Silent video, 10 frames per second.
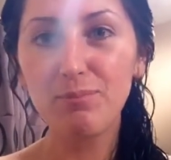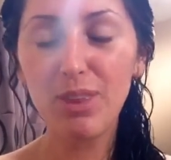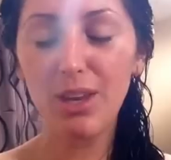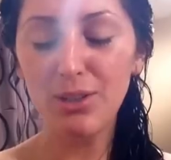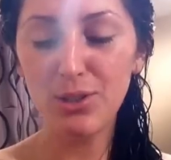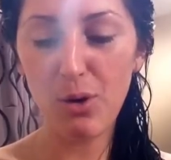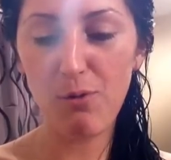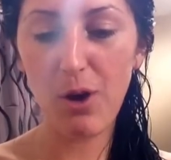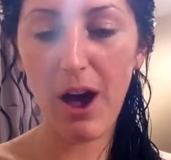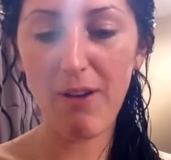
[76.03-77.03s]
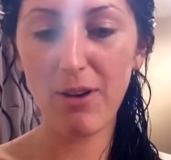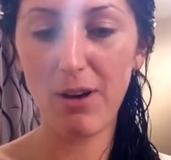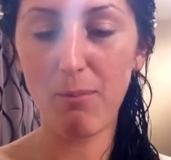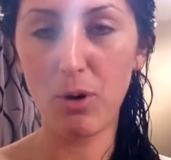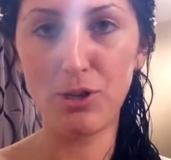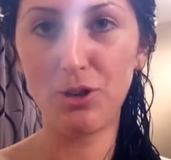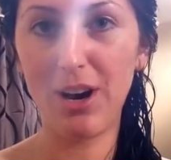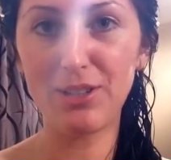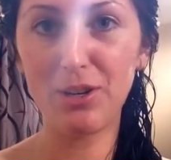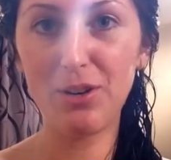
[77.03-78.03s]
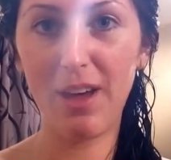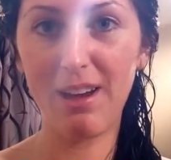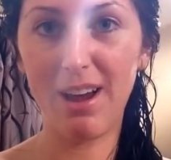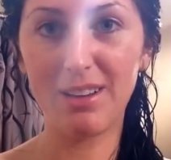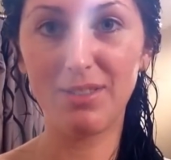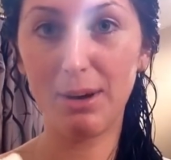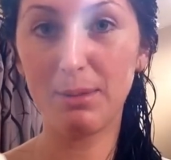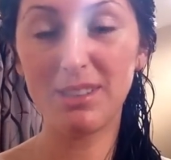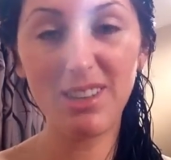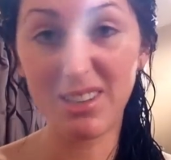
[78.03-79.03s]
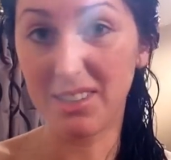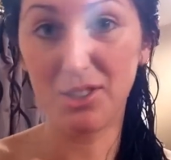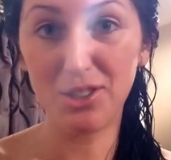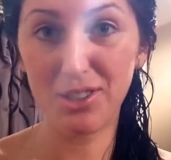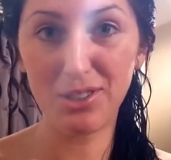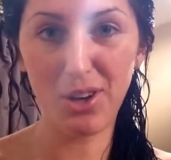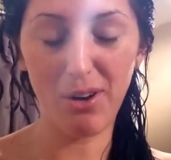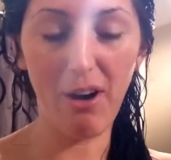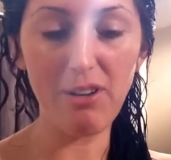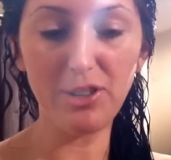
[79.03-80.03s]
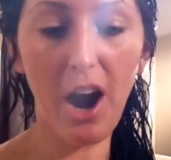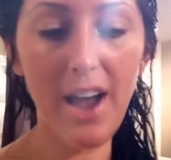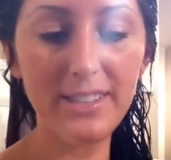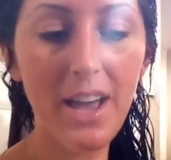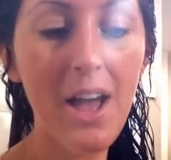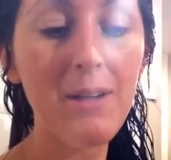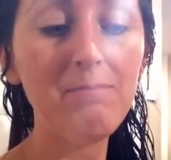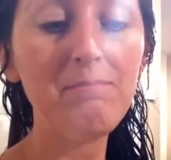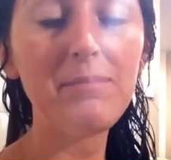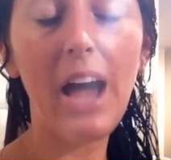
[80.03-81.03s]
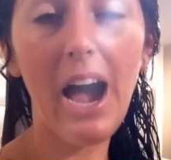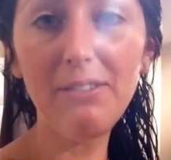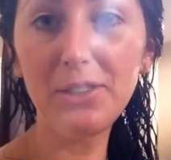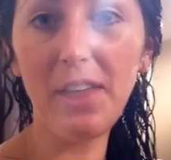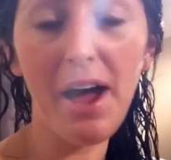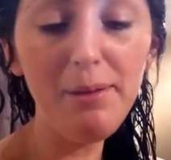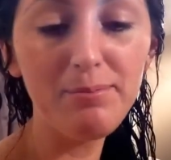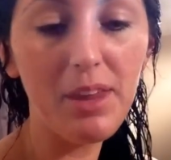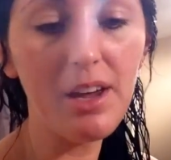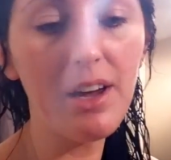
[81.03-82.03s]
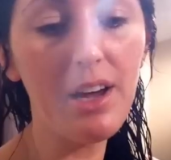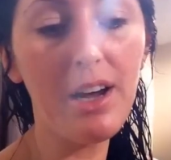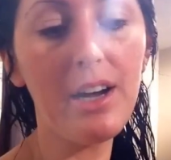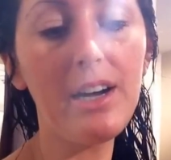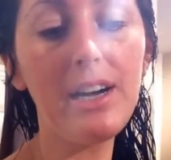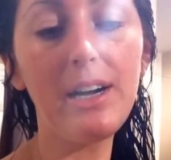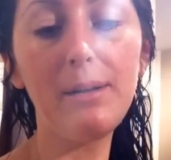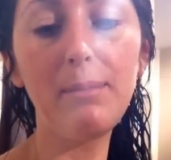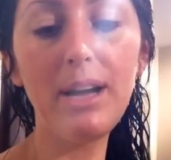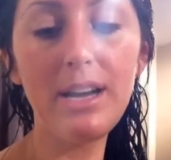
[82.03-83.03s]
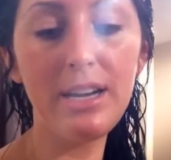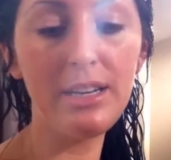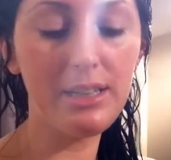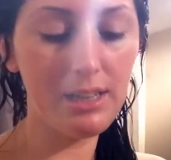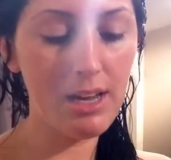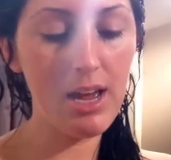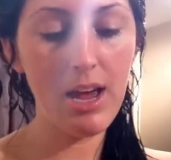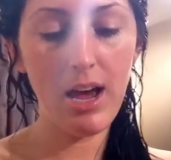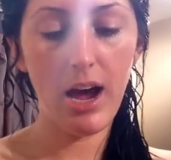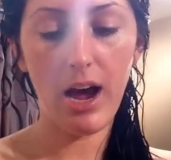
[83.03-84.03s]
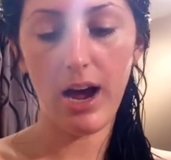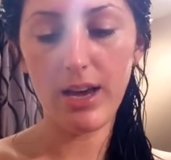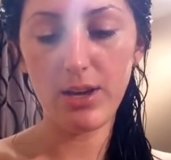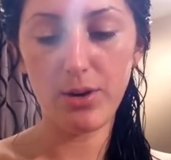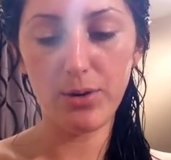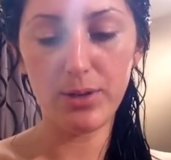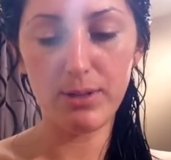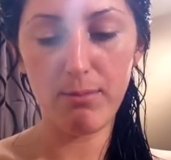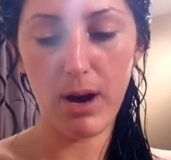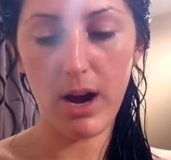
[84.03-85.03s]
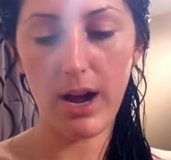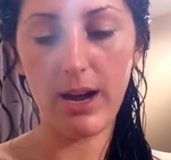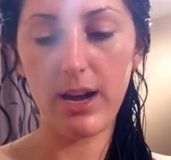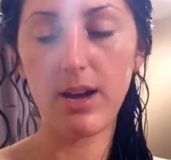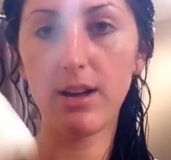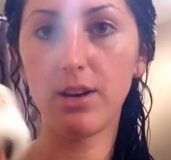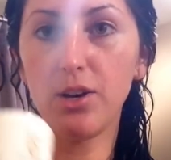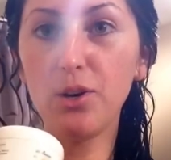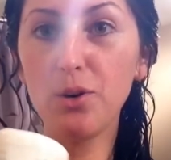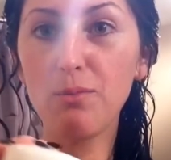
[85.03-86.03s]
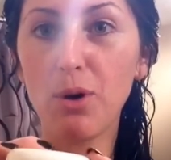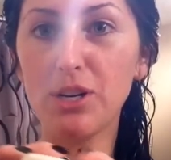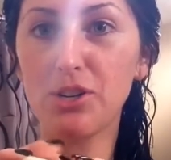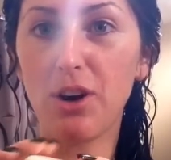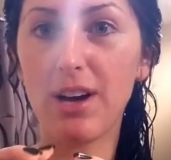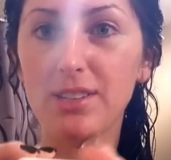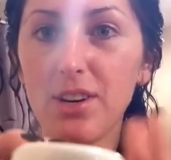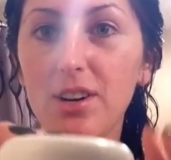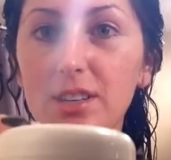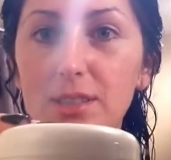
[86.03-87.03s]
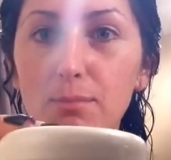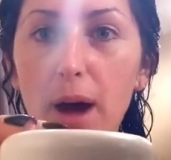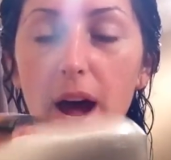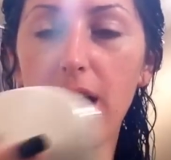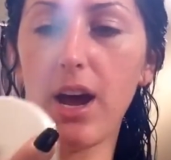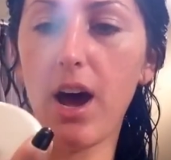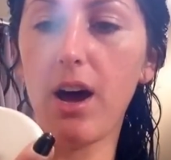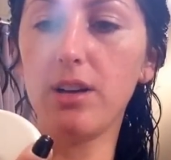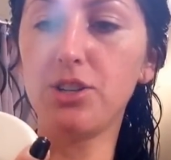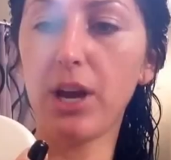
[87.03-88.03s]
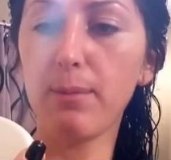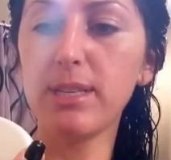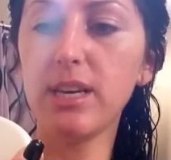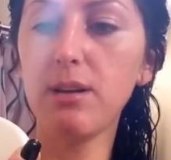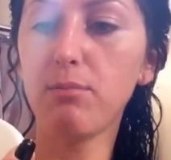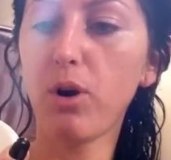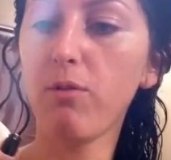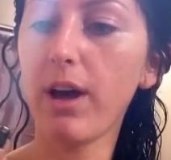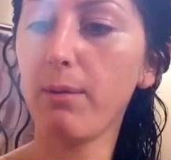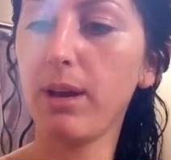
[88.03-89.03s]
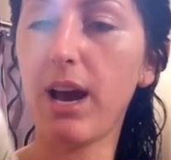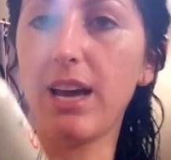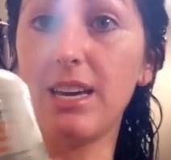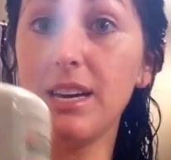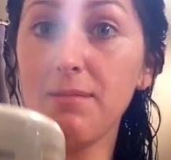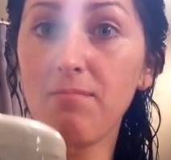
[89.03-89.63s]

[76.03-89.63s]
So if you have a moisturizer that has vitamin C, that does just as good around your eyes. After that, I use my new moisturizer. It's by Jameson Pro Vitamin E.